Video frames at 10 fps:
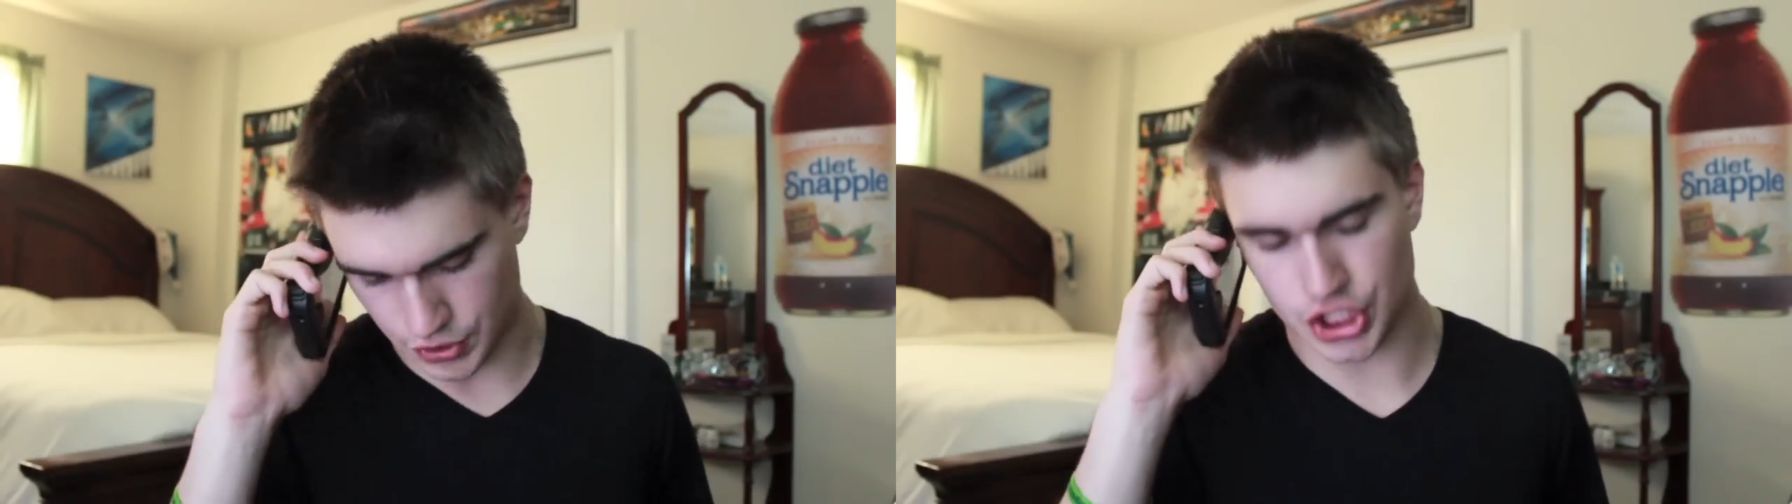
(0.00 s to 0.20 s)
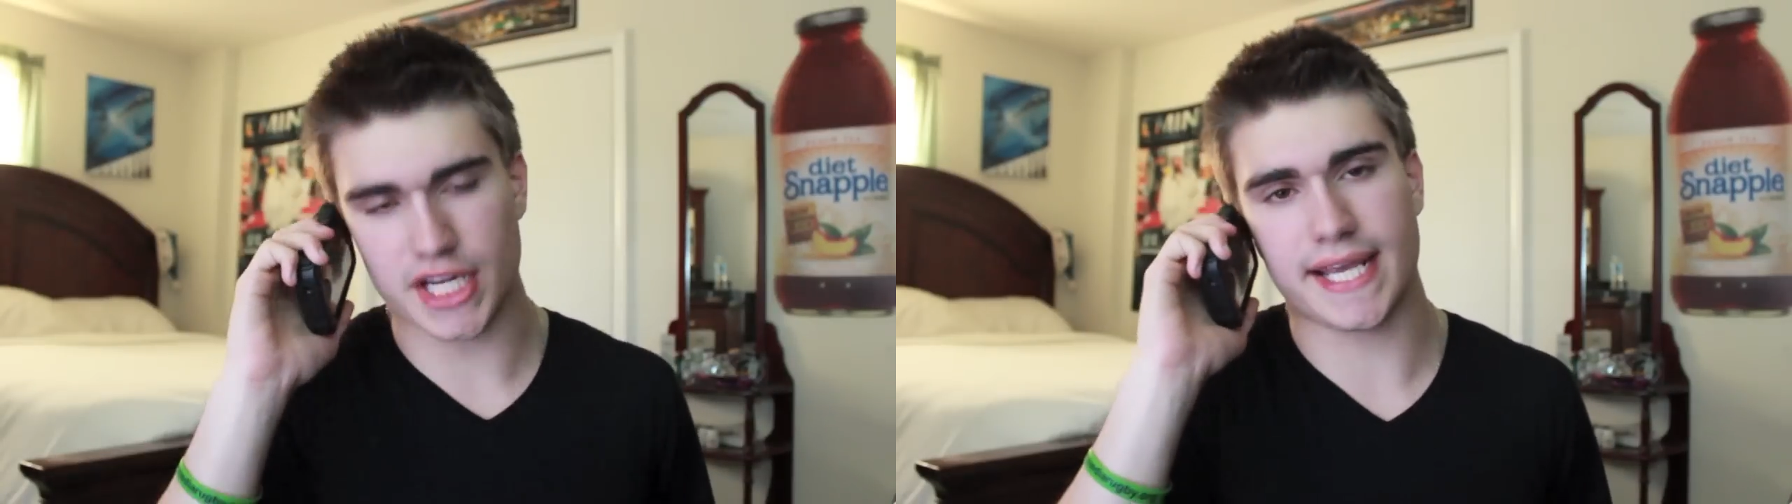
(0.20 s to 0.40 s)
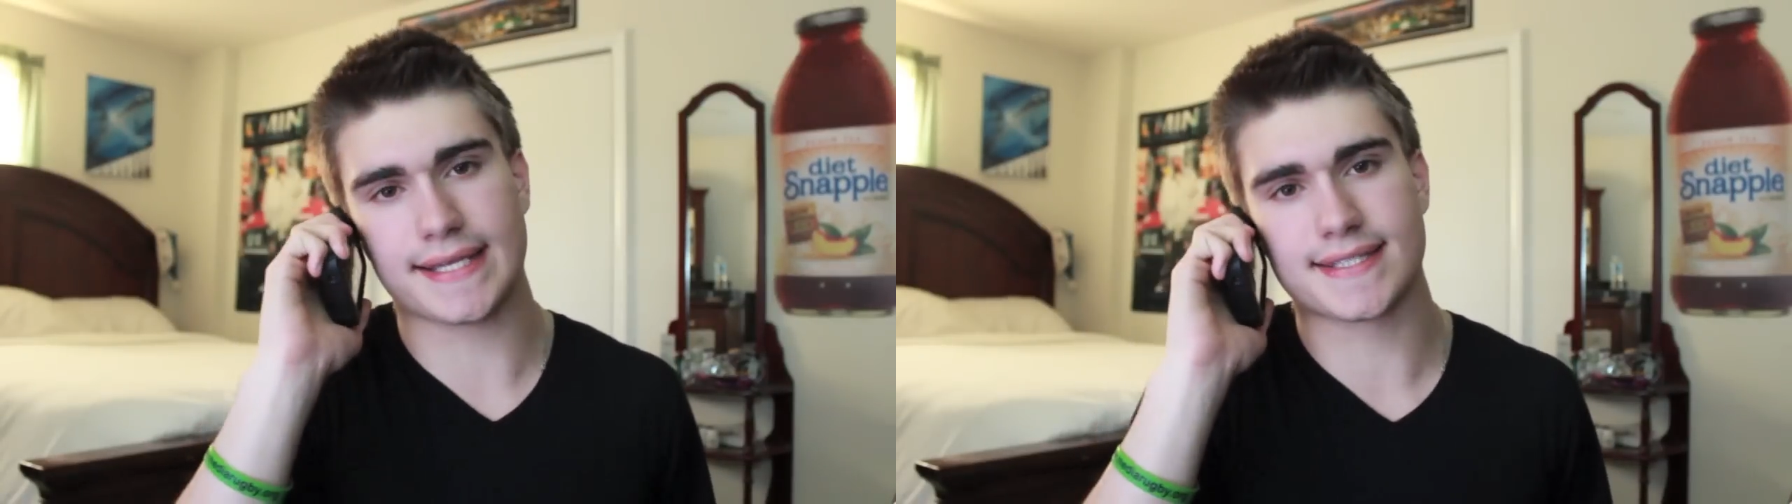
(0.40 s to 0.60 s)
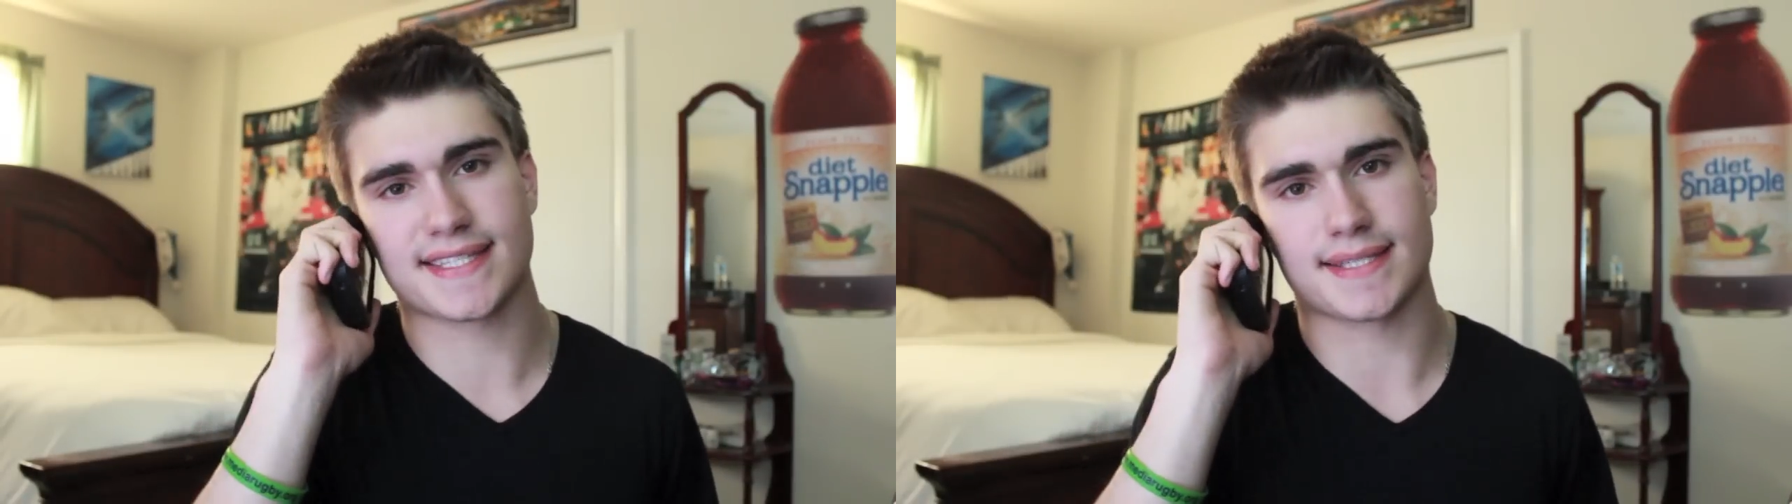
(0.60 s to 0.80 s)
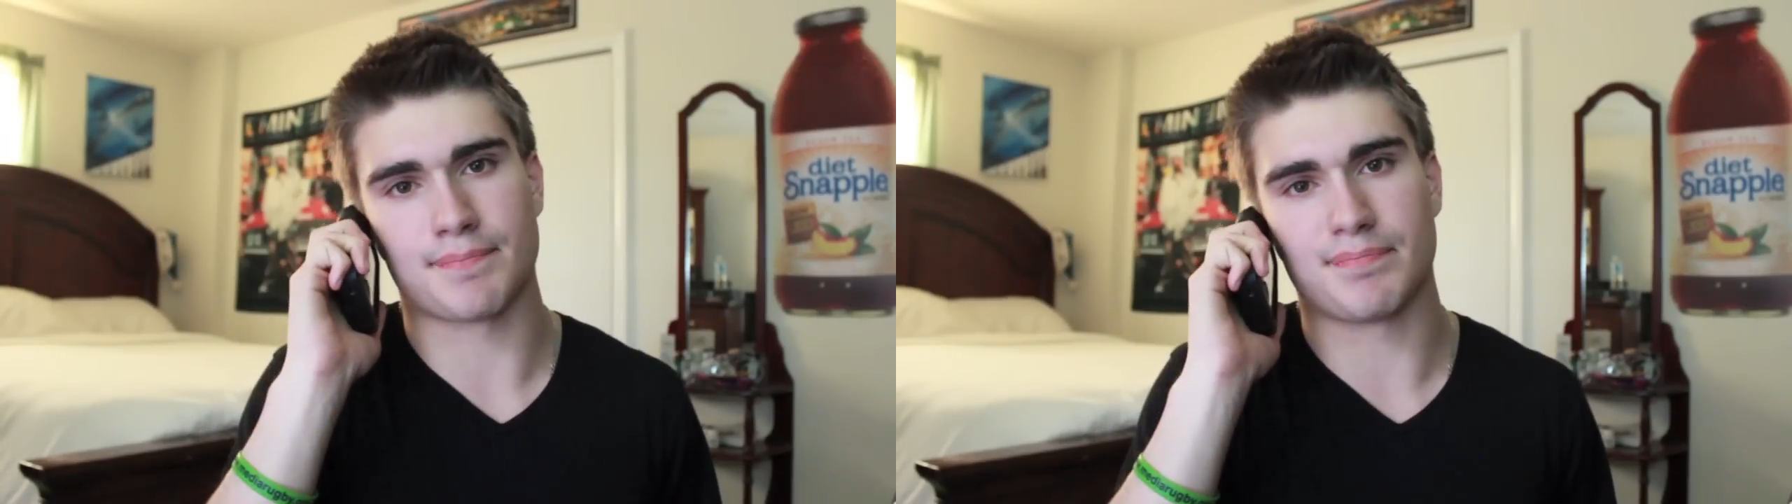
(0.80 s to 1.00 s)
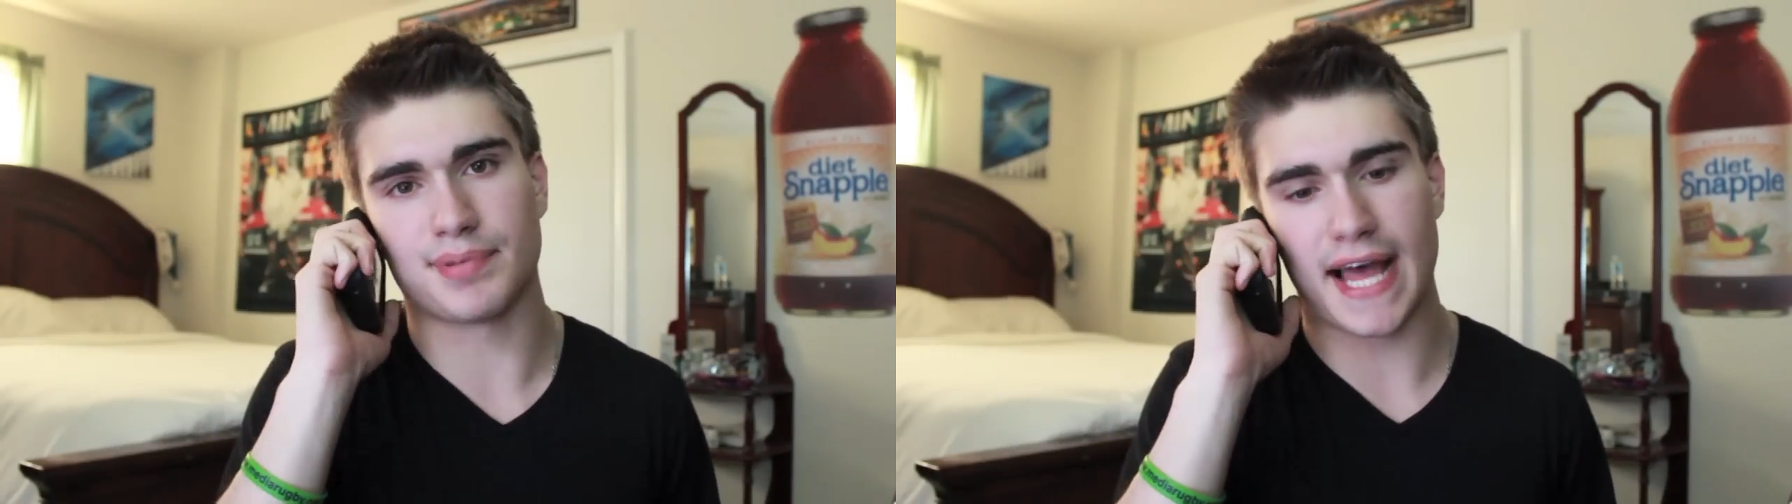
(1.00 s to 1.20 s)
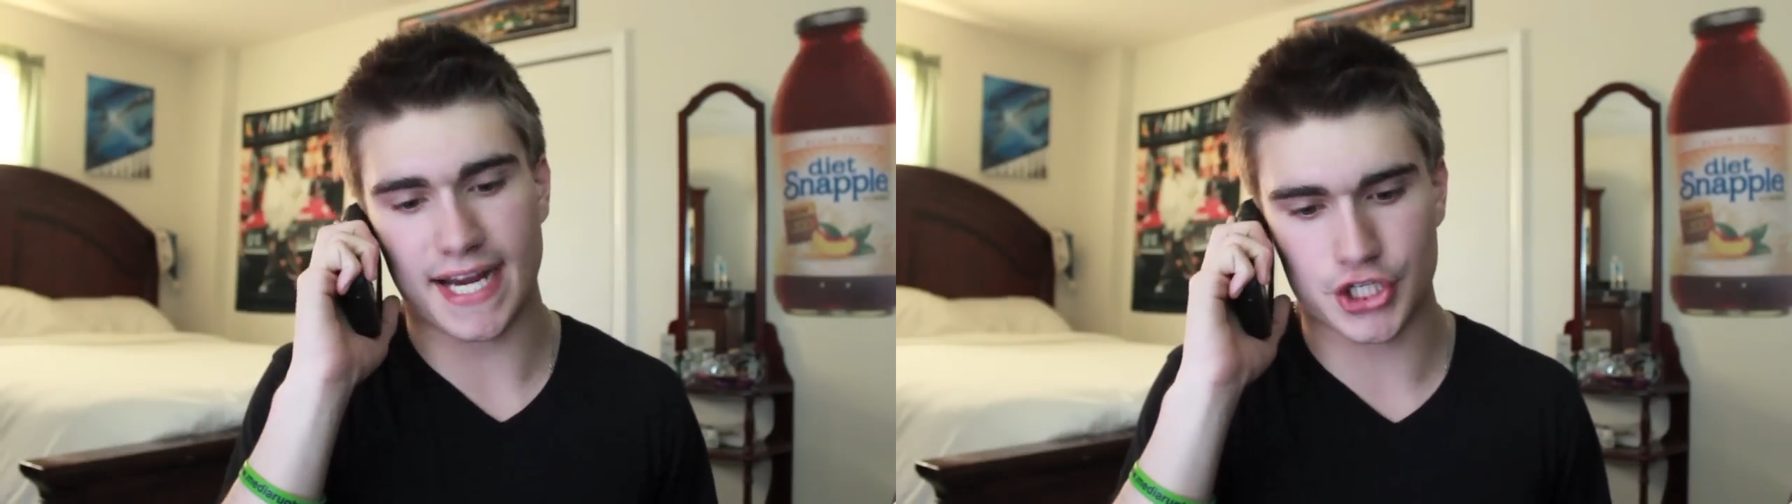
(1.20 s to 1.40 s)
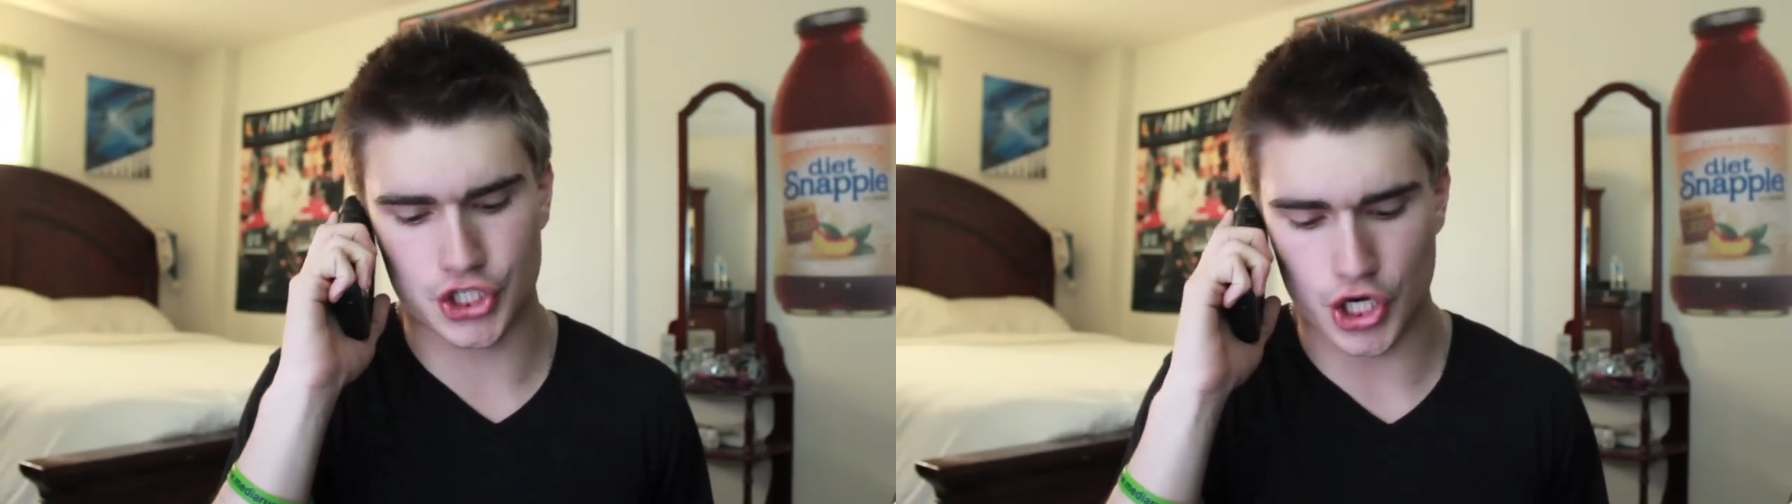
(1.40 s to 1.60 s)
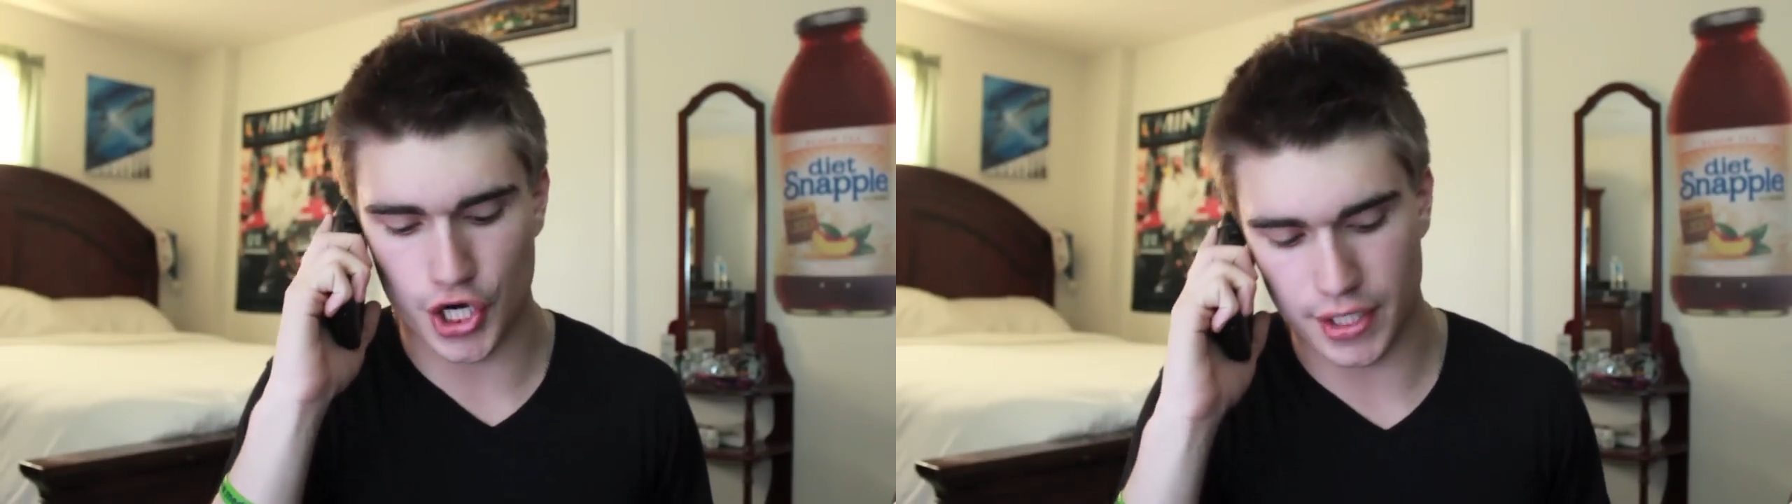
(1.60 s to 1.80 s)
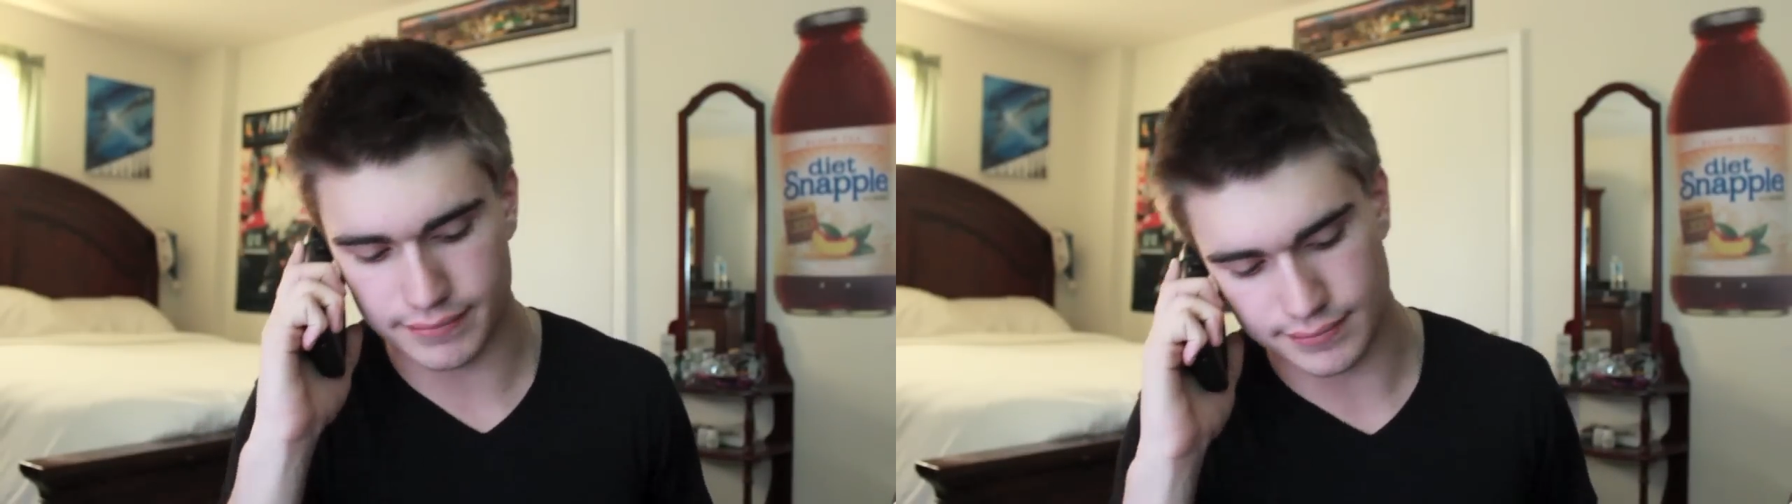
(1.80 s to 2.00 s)
jeans, a black
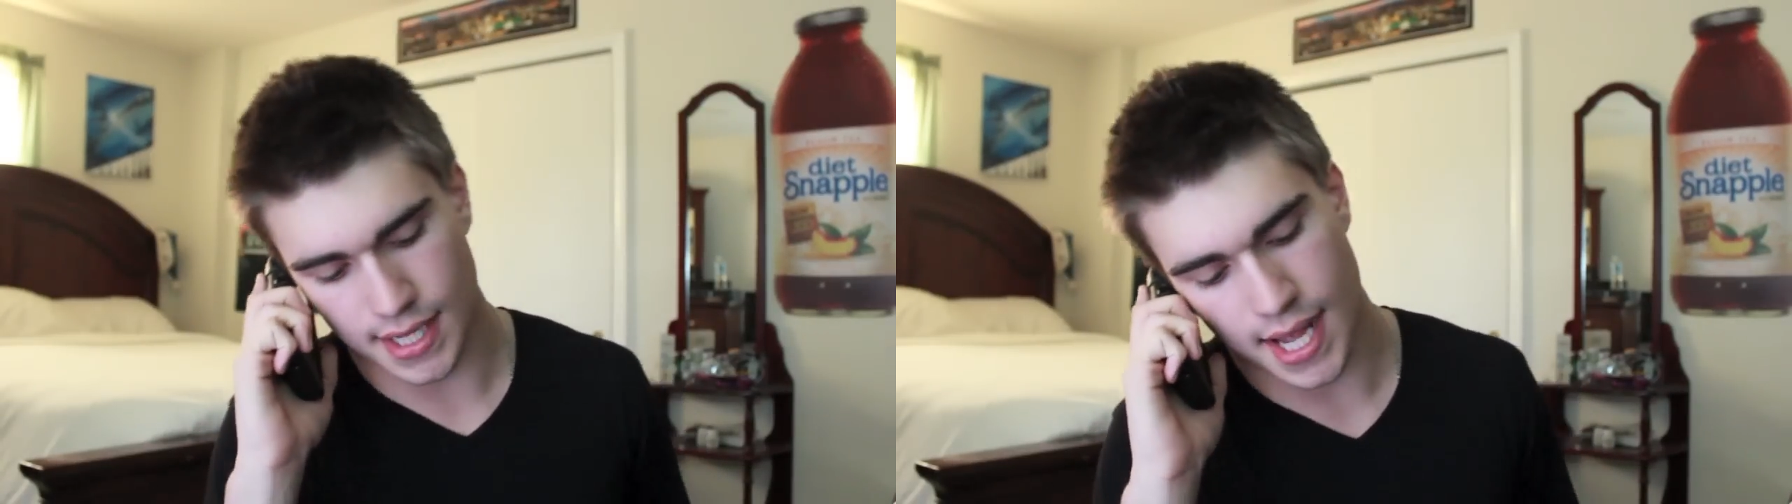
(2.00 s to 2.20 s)
shirt,